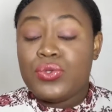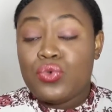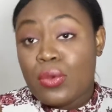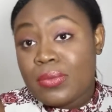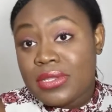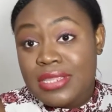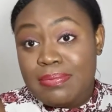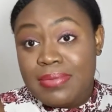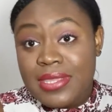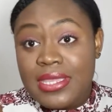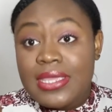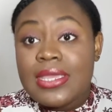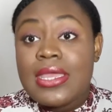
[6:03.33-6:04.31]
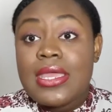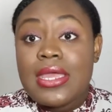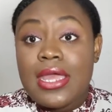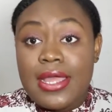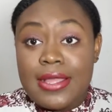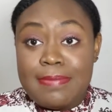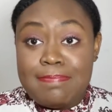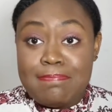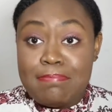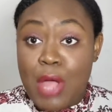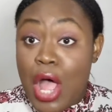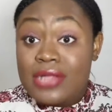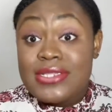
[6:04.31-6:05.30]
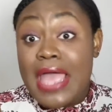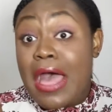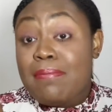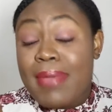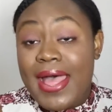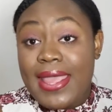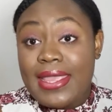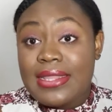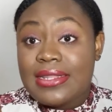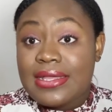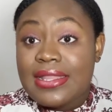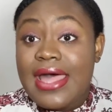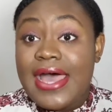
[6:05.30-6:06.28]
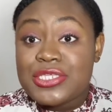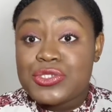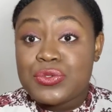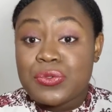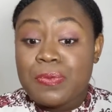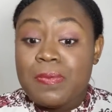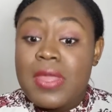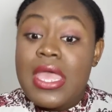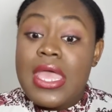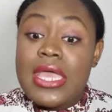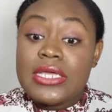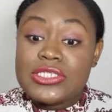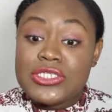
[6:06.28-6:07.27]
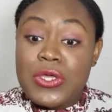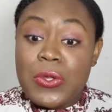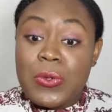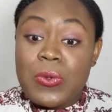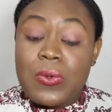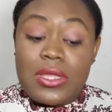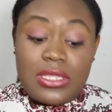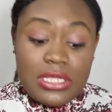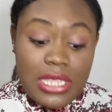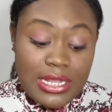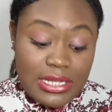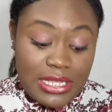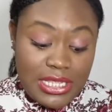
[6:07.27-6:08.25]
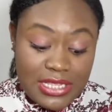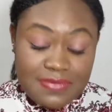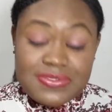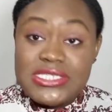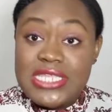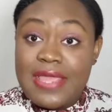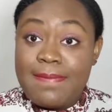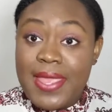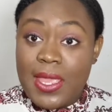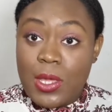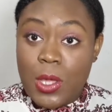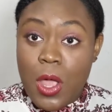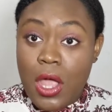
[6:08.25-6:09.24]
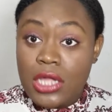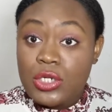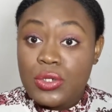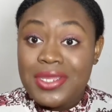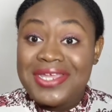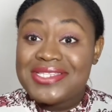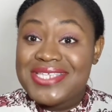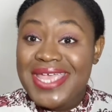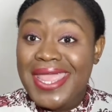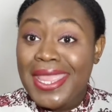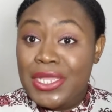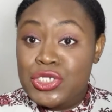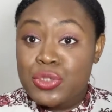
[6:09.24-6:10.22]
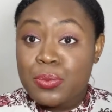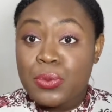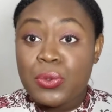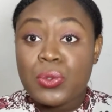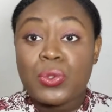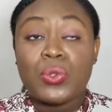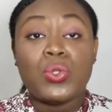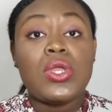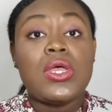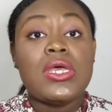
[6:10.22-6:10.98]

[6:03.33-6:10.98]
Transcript: normally be bogged down by in the classroom. So it gives them a concrete, tangible